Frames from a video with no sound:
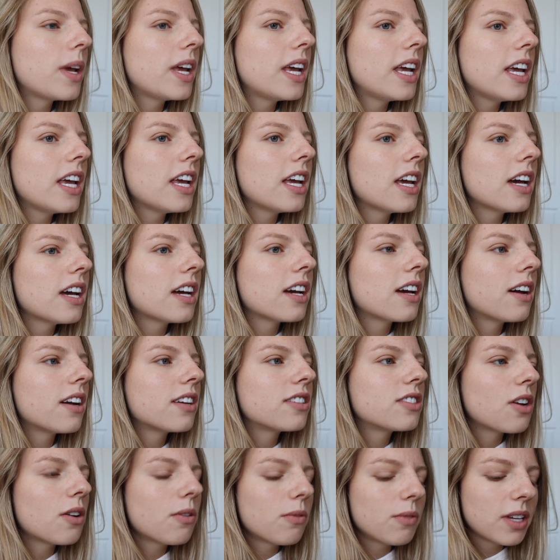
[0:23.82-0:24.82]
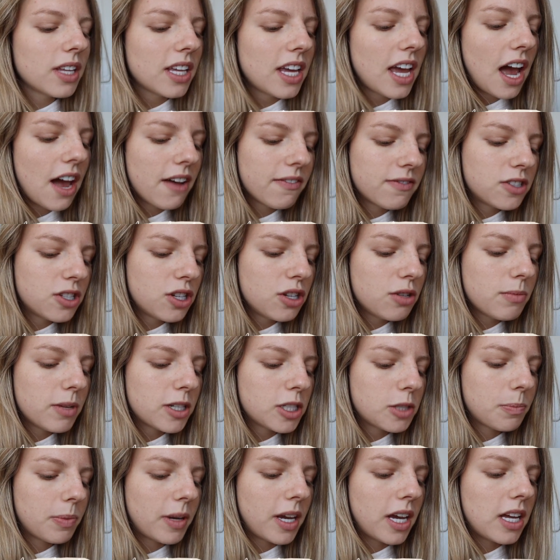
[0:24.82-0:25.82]
We don't really have too
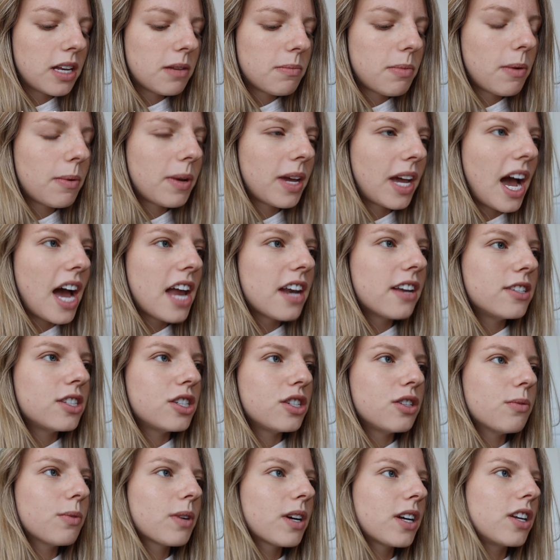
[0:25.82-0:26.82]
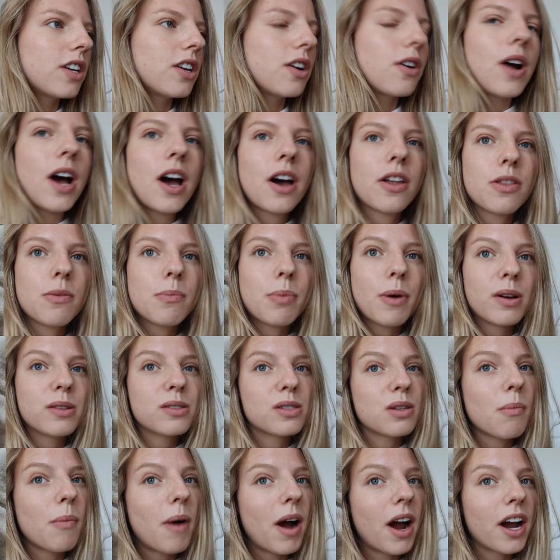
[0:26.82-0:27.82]
much planned, but we kinda do. We're gonna go out on the boat
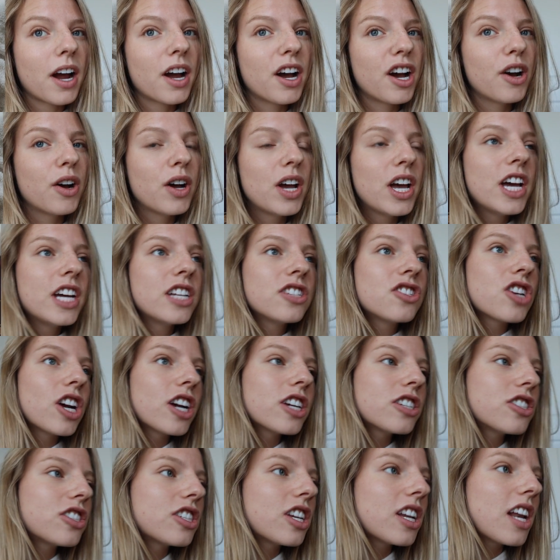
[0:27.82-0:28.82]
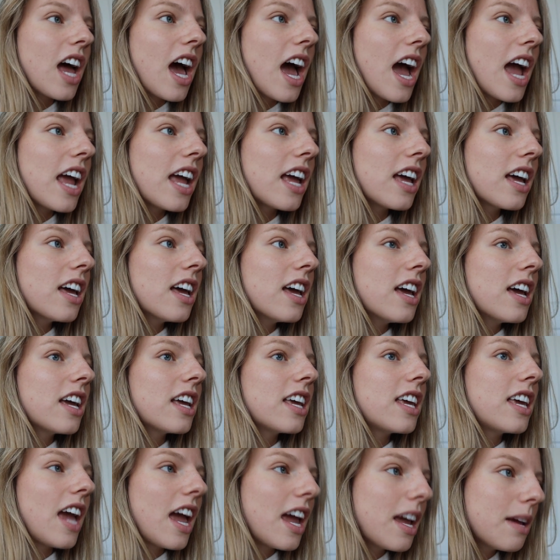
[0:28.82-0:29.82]
tomorrow, church tonight,
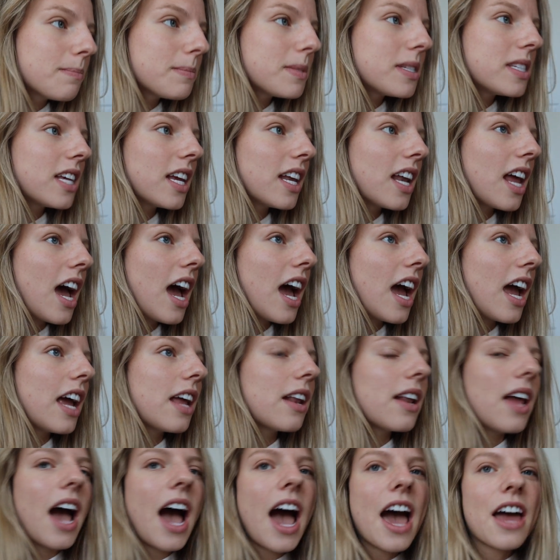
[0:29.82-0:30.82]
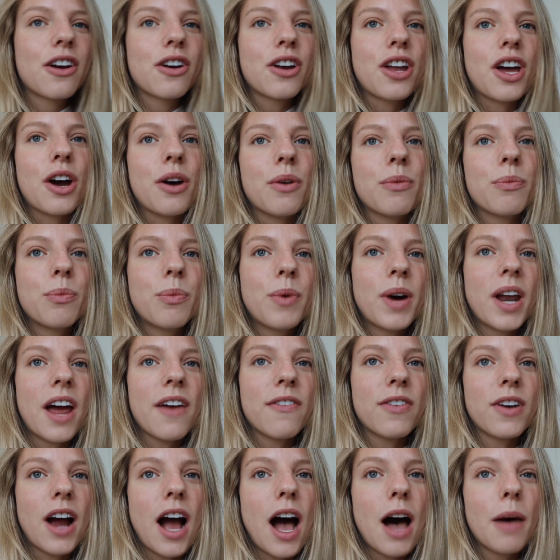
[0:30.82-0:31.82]
games tonight, I don't know,
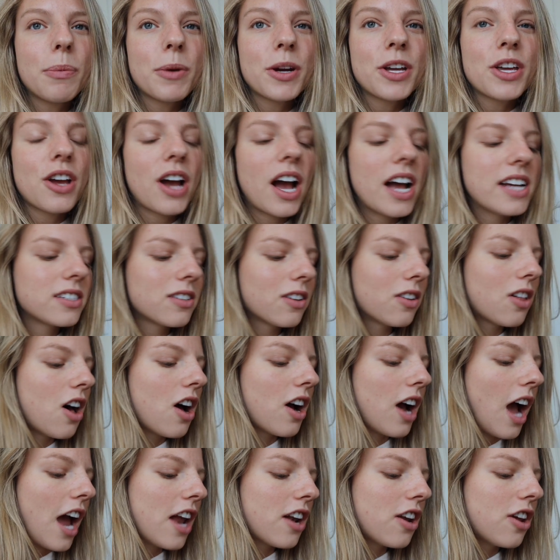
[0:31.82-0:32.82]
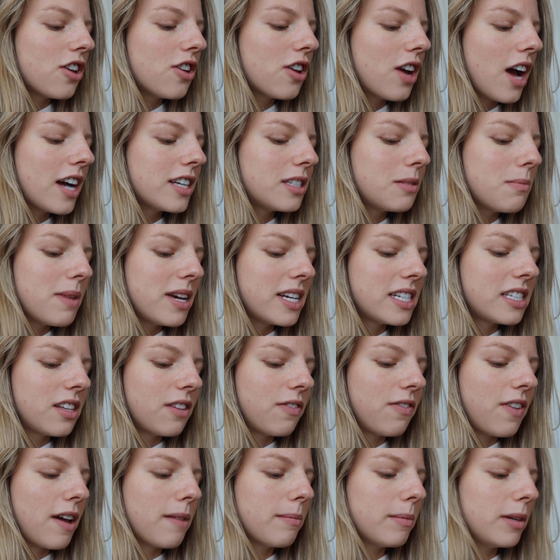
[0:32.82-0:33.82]
whatever. I'll bring you guys along. I know you guys miss the
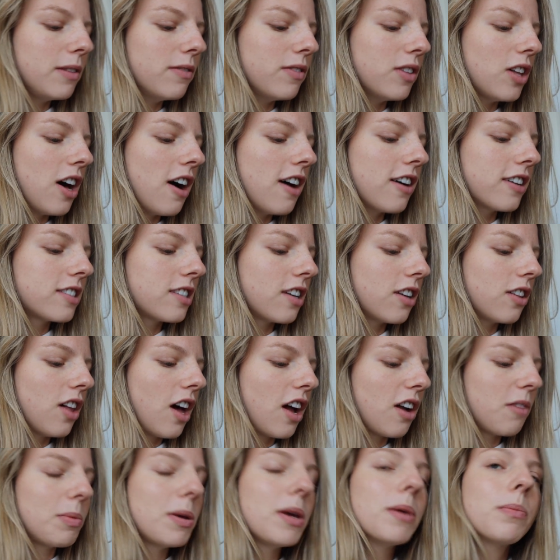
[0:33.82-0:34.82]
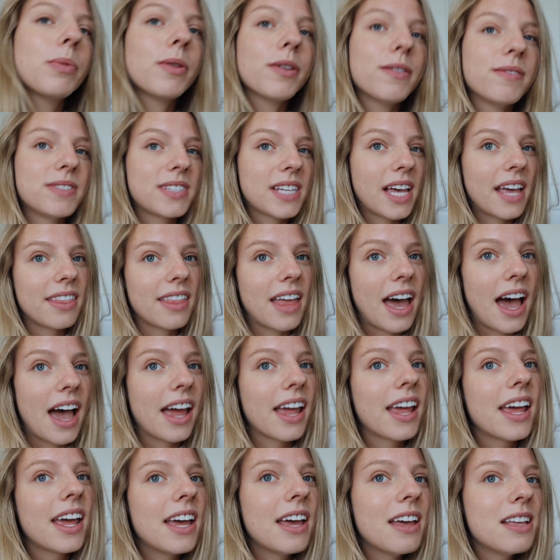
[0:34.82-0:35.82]
family vlogs. A lot of people have said that.